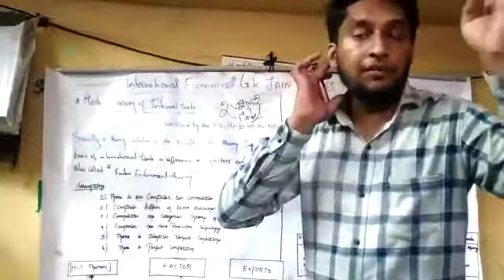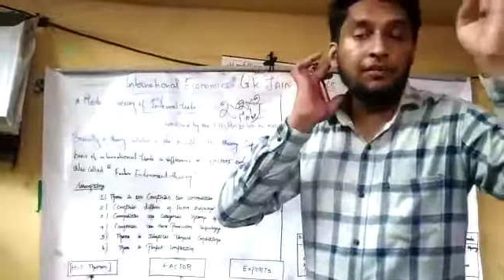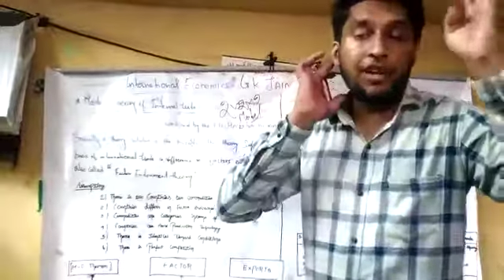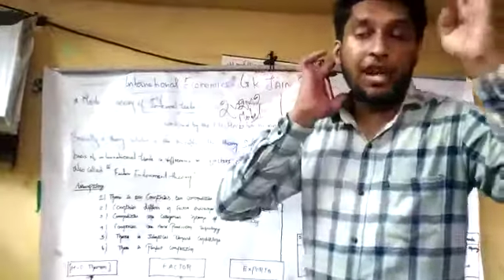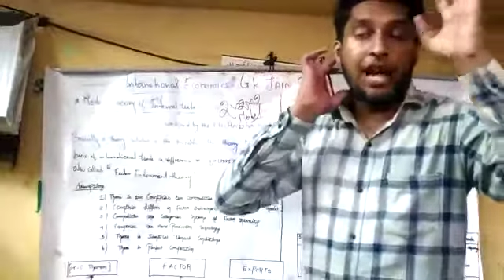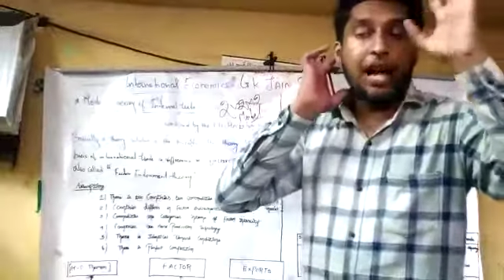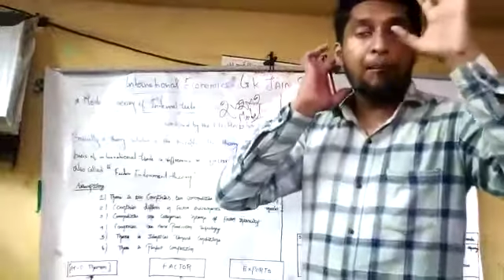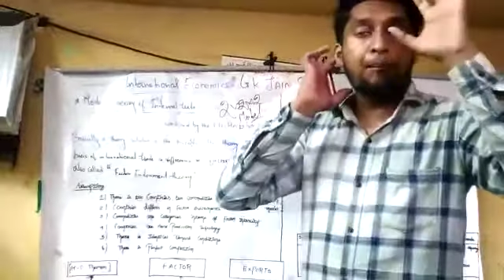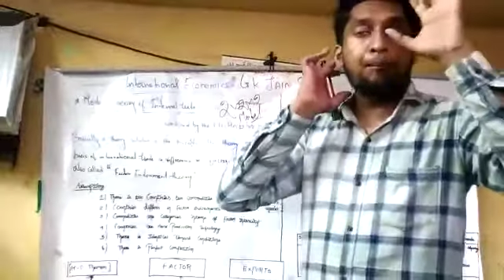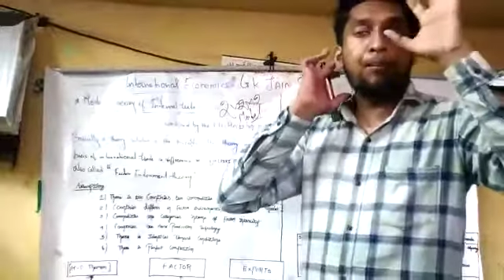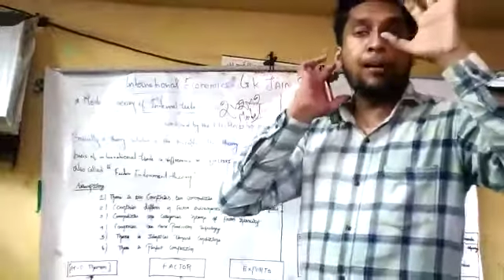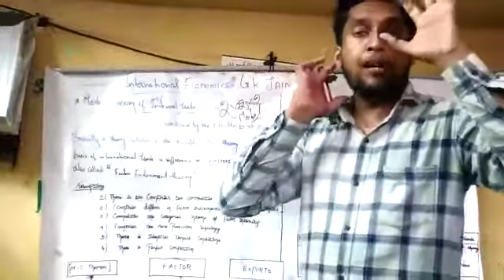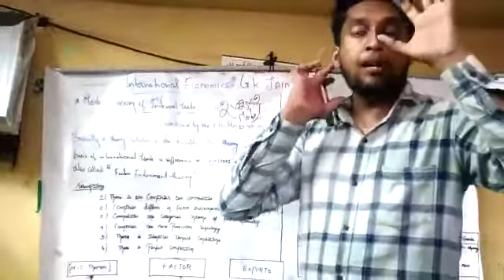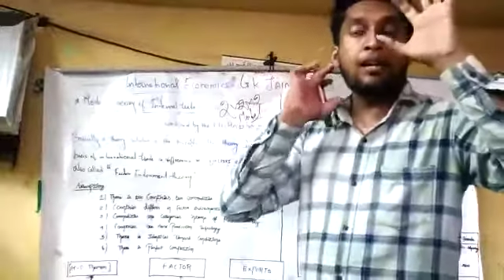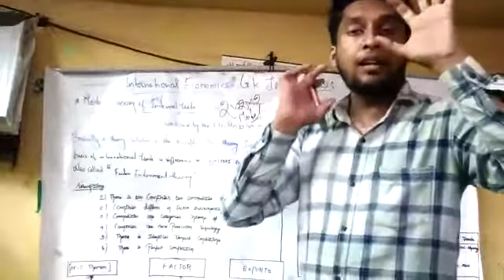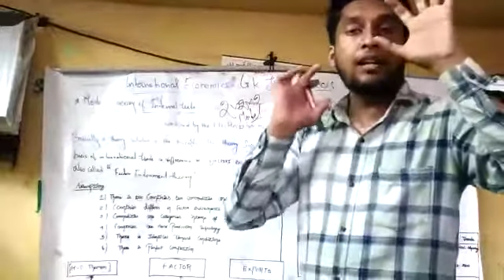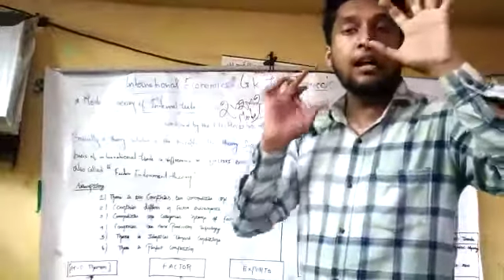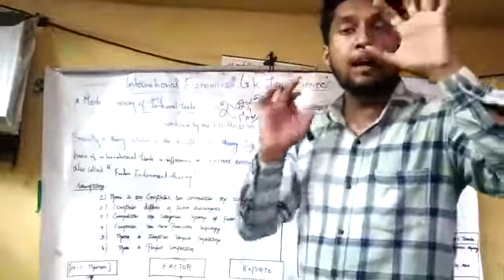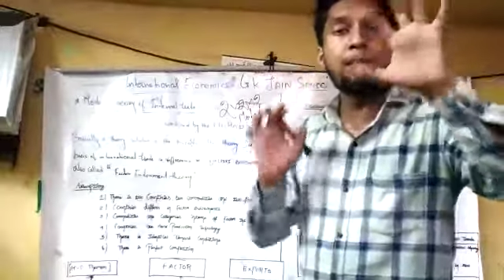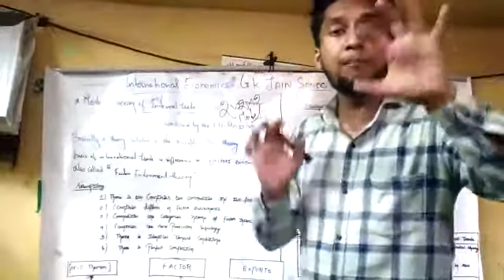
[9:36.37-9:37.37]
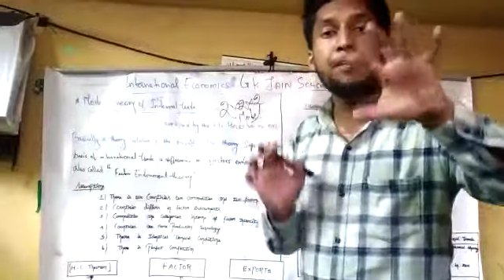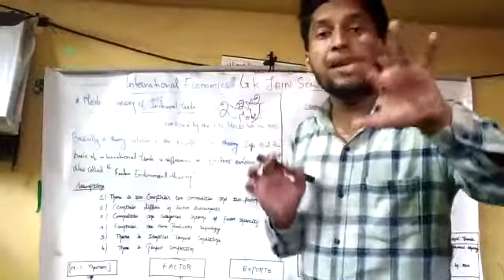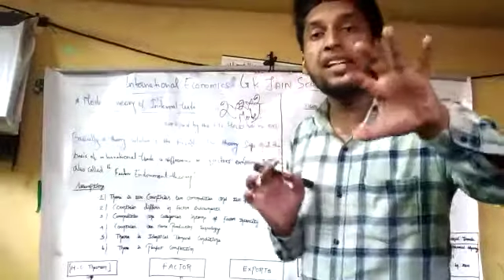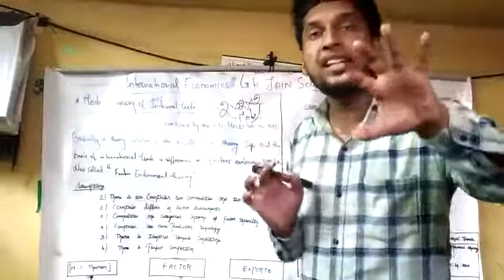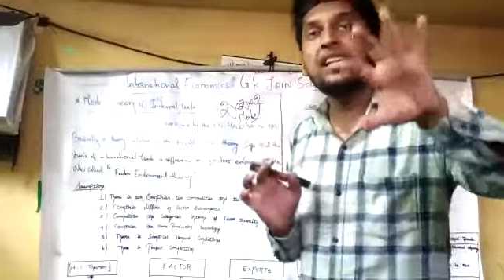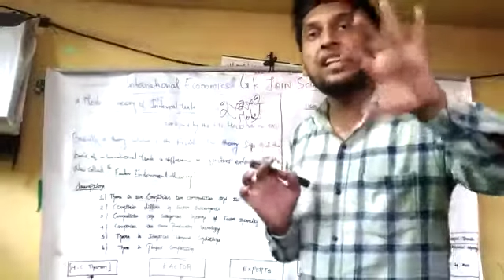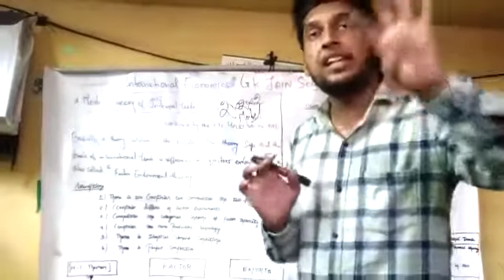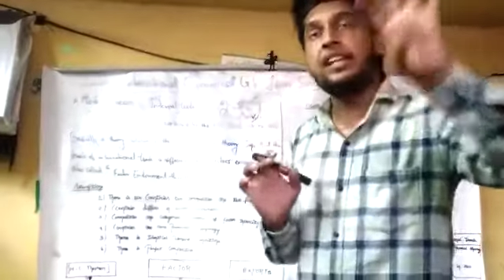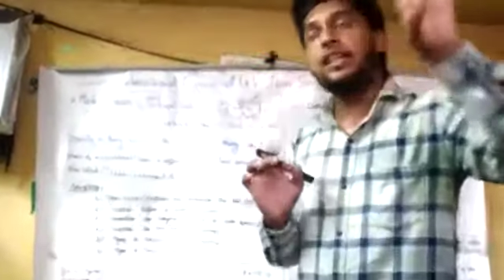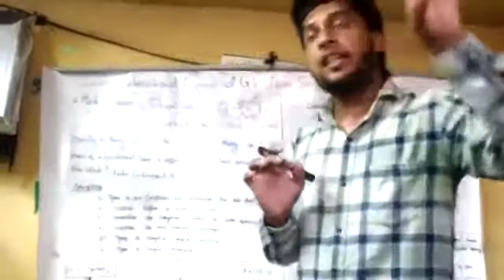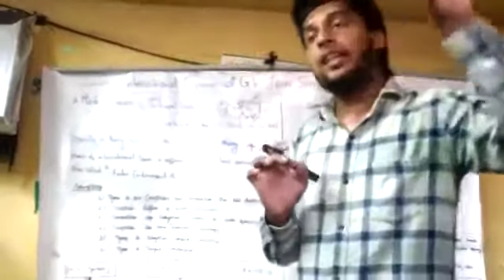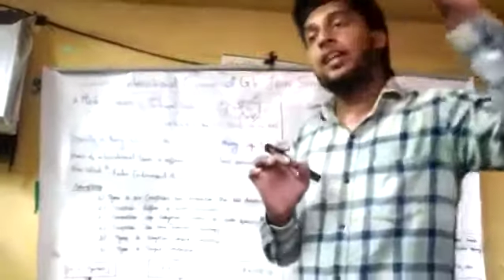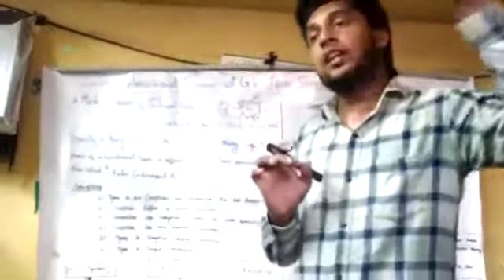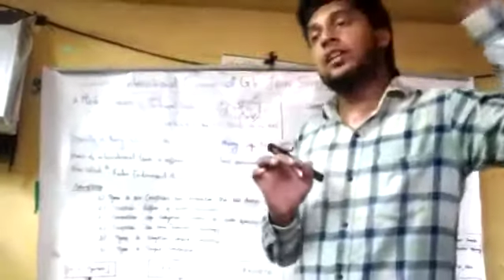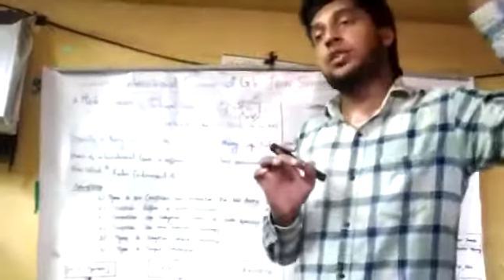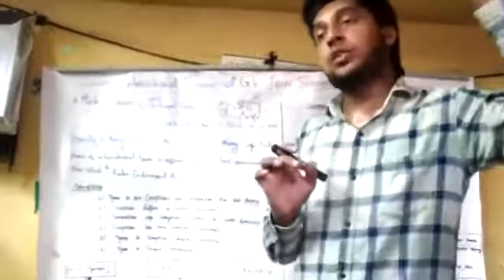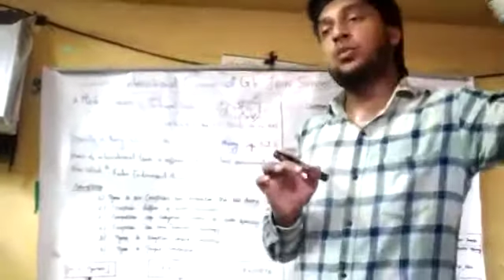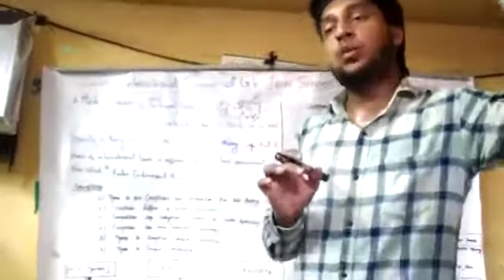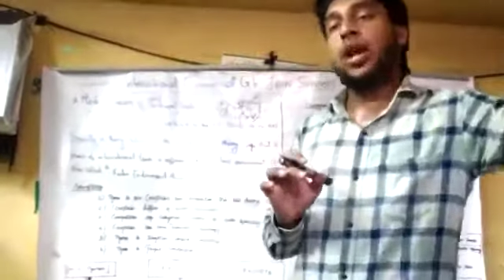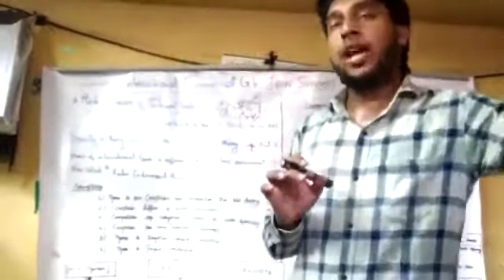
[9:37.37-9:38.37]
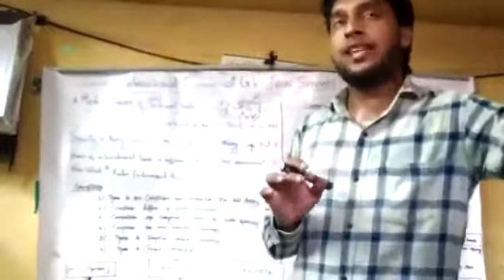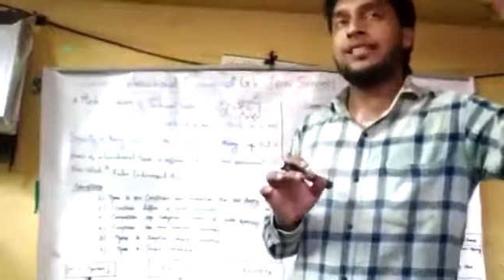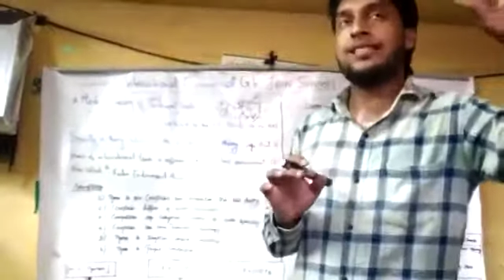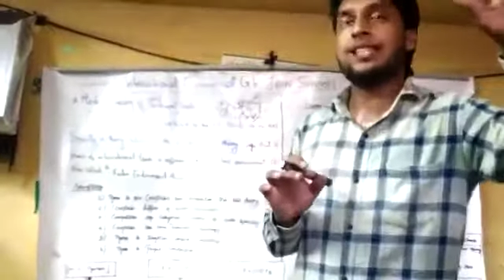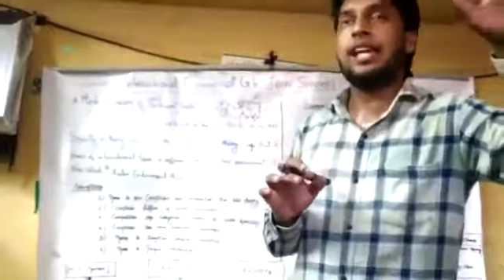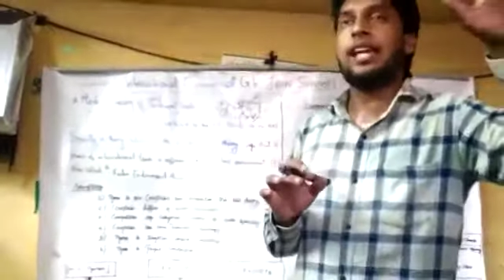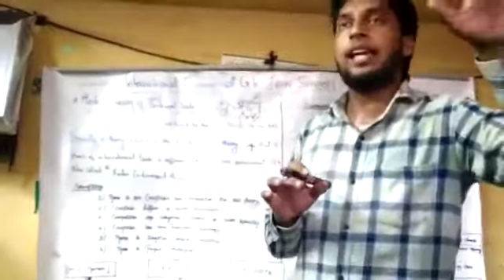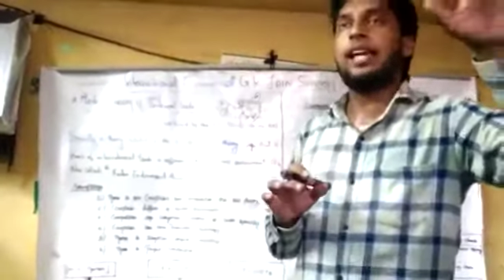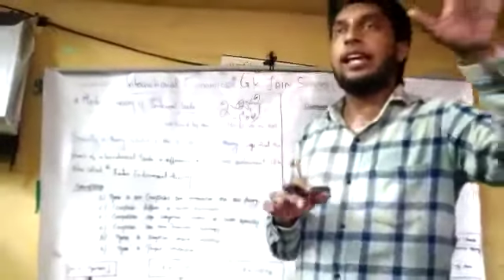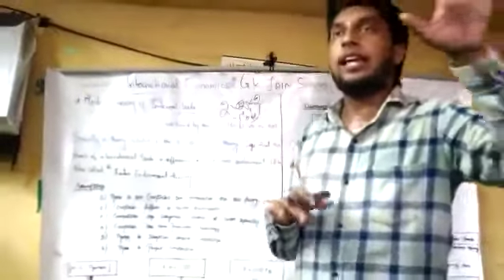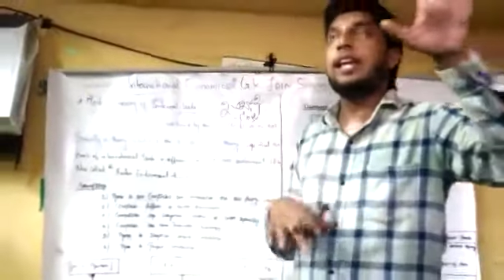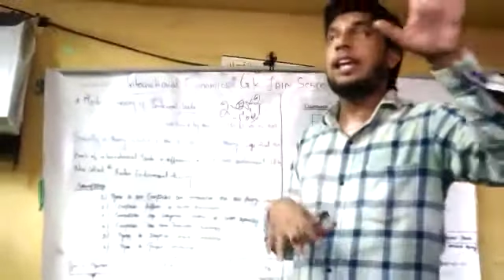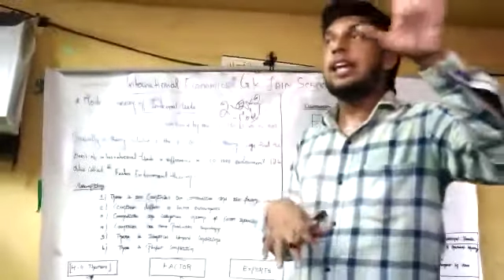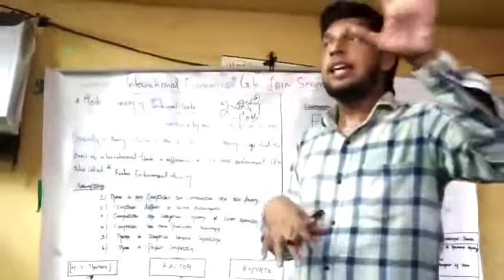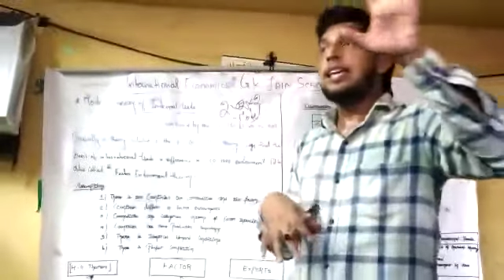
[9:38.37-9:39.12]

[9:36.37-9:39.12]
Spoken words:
an Apple company in a USA